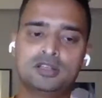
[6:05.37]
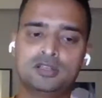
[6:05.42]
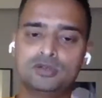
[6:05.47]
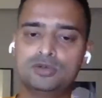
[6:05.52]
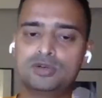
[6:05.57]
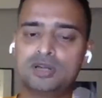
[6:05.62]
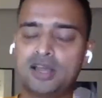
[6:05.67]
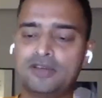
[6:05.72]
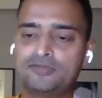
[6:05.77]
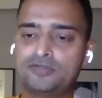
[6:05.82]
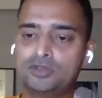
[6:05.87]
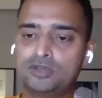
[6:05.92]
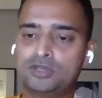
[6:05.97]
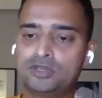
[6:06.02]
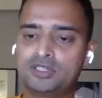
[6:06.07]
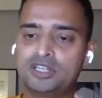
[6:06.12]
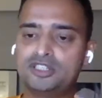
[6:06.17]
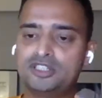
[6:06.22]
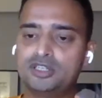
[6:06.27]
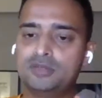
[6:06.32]
you don't have to
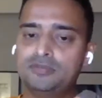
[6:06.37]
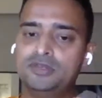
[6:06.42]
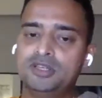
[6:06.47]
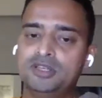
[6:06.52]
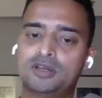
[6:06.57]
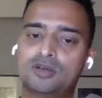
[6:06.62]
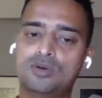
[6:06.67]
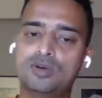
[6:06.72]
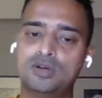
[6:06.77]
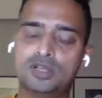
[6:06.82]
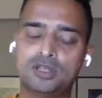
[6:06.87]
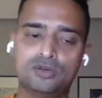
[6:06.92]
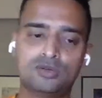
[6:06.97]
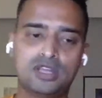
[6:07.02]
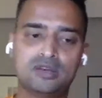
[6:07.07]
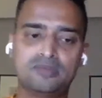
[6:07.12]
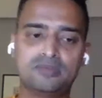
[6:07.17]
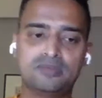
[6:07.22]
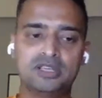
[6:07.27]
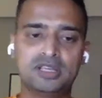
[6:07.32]
essentially be a coder. You
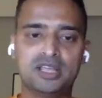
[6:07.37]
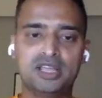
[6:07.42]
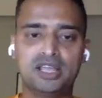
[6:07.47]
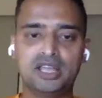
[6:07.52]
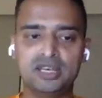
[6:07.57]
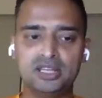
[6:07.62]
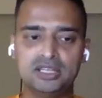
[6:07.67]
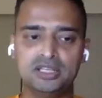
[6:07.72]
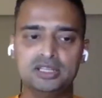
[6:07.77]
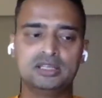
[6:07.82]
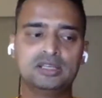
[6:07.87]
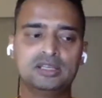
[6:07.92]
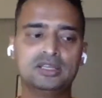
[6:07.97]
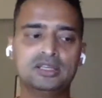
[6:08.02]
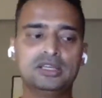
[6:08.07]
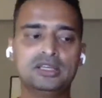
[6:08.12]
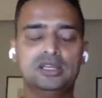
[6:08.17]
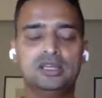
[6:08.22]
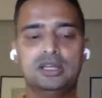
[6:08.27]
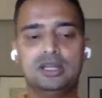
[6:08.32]
can be any,
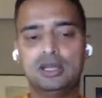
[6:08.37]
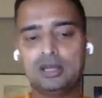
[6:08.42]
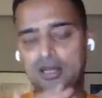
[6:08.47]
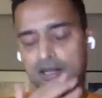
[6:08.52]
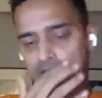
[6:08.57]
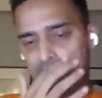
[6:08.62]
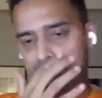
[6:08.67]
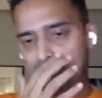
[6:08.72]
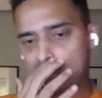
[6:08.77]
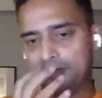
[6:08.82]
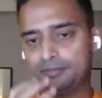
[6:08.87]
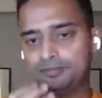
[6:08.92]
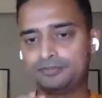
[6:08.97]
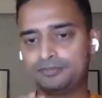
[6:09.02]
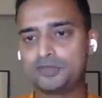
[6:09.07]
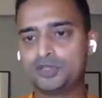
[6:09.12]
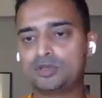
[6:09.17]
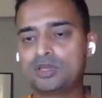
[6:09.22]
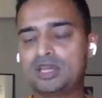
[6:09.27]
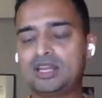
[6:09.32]

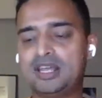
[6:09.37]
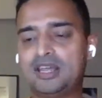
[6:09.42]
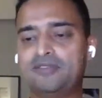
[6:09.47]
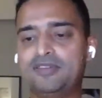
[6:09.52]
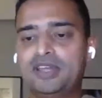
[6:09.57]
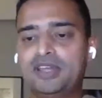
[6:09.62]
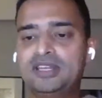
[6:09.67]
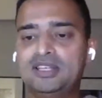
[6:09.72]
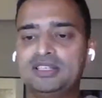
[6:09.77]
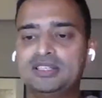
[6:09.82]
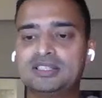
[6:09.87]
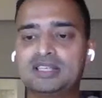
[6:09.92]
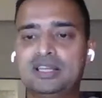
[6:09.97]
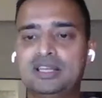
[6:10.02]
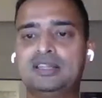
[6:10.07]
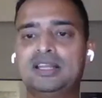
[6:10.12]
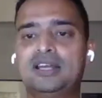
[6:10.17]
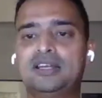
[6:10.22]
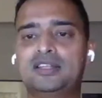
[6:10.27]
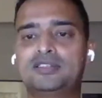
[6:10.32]
you can have any
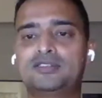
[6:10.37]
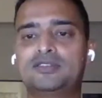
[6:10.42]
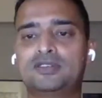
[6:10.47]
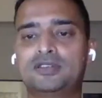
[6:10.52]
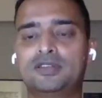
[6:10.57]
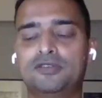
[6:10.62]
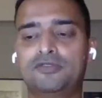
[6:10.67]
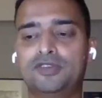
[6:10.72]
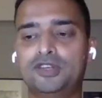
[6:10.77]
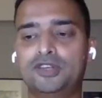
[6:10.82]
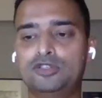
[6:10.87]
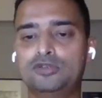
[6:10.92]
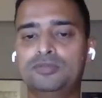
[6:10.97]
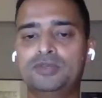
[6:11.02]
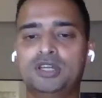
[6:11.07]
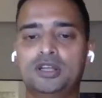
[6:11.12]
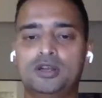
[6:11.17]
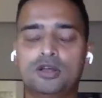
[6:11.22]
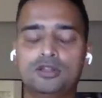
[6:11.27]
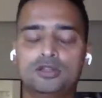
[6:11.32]
skill that is fit to
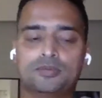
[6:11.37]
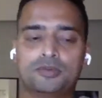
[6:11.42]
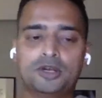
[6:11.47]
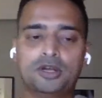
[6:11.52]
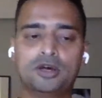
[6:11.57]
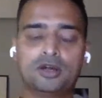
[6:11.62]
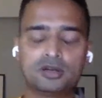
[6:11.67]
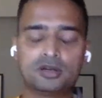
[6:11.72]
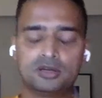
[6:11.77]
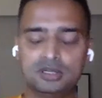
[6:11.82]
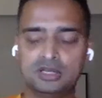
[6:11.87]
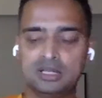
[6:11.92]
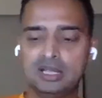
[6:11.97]
be an entrepreneur.